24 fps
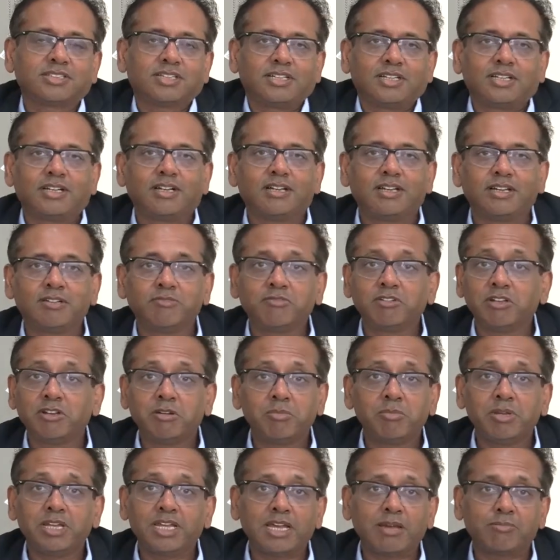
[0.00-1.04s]
and we'll
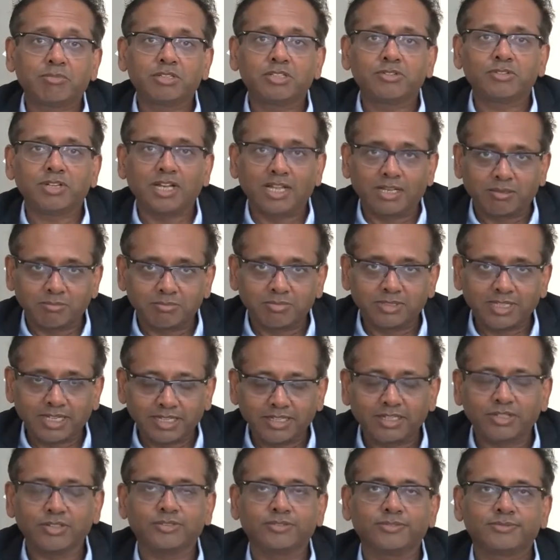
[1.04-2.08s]
be happy to help.
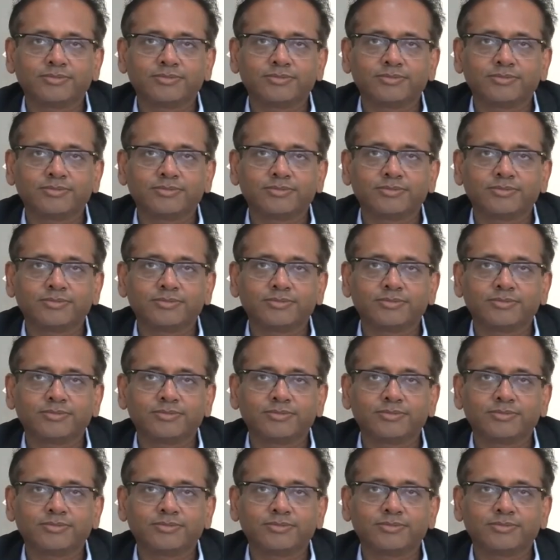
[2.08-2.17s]
Thank you.